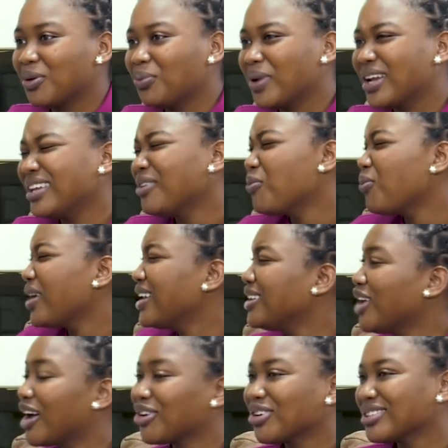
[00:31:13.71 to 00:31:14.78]
and when, when
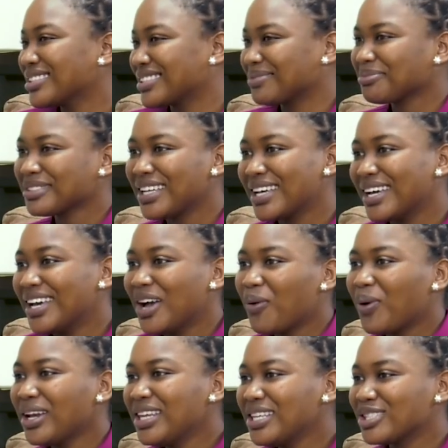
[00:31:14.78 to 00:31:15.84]
you are not
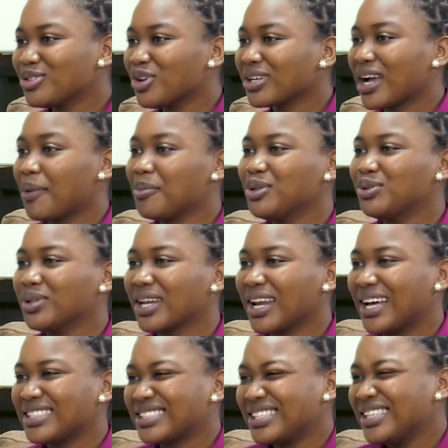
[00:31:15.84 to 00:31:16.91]
when he's not coming to
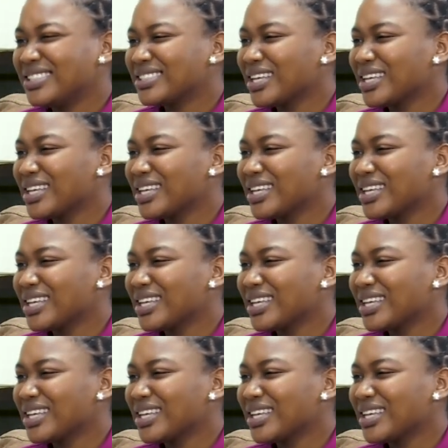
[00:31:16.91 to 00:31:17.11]
class, he